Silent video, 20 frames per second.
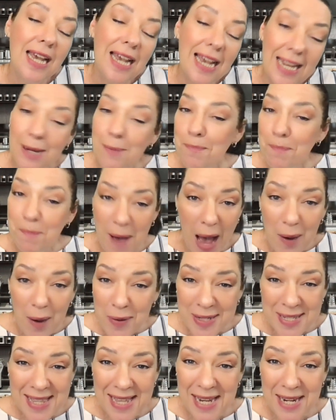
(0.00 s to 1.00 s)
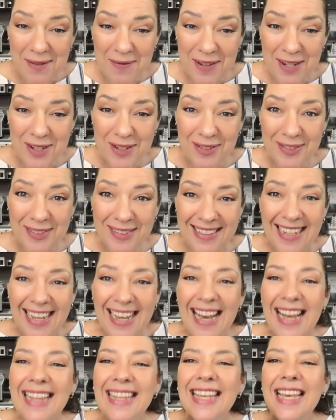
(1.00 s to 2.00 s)
It empowers the individual.
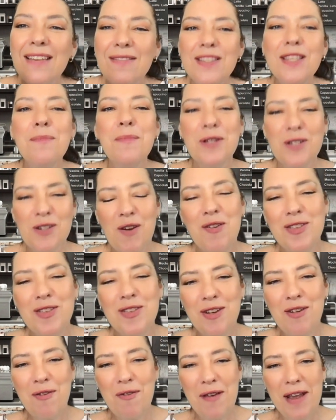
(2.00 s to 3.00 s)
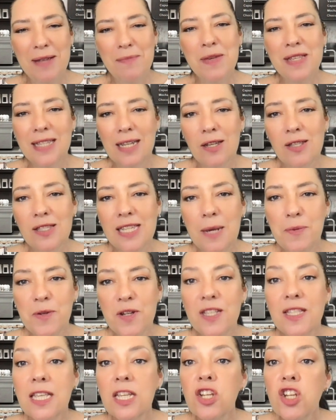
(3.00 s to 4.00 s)
It gives them a chance to correct
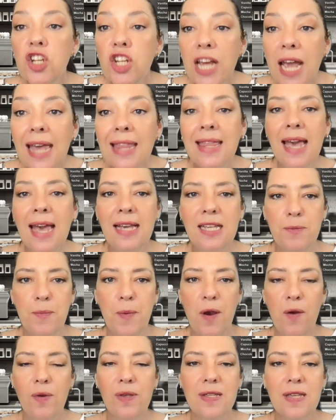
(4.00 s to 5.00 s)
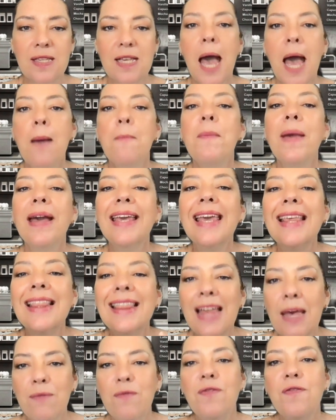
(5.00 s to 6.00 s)
misconceptions and share their experiences, making
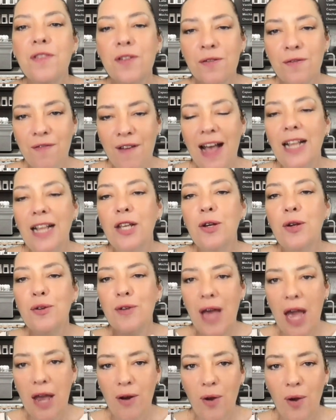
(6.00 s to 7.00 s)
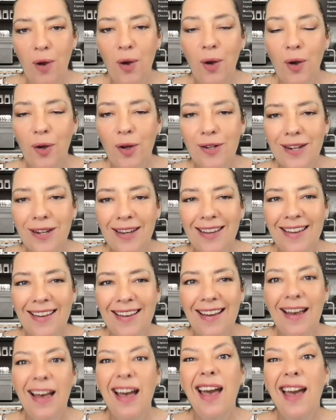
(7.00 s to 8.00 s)
them feel valued and heard,
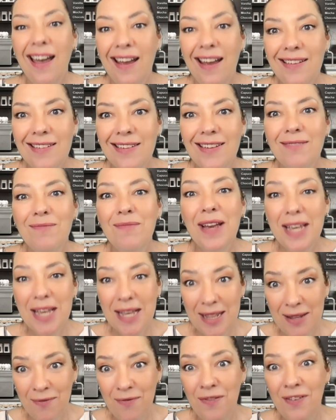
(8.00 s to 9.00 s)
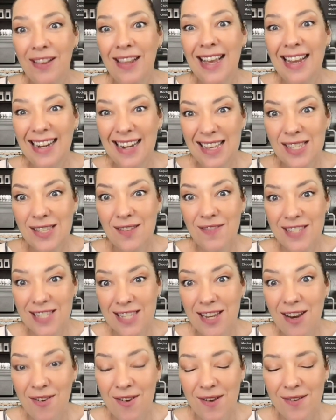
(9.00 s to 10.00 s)
and making them feel like less of a
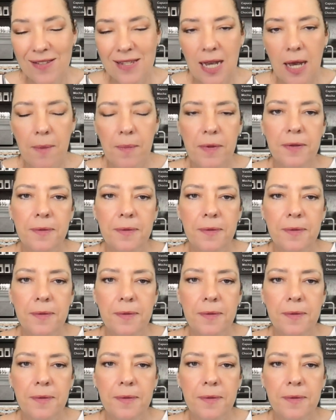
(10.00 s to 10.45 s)
stereotype.